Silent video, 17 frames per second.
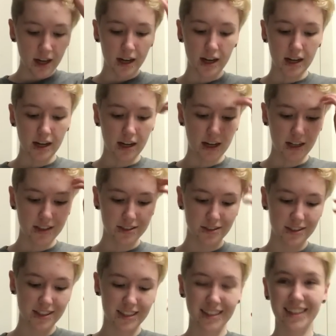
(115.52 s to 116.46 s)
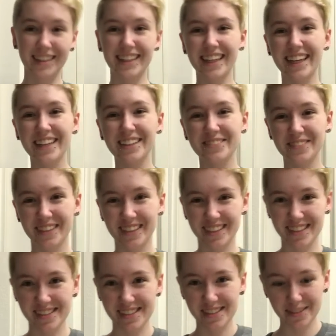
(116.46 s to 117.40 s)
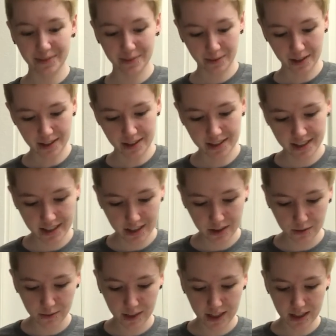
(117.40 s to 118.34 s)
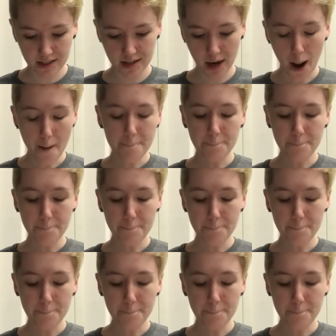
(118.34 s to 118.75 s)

I'll do the clean words first, which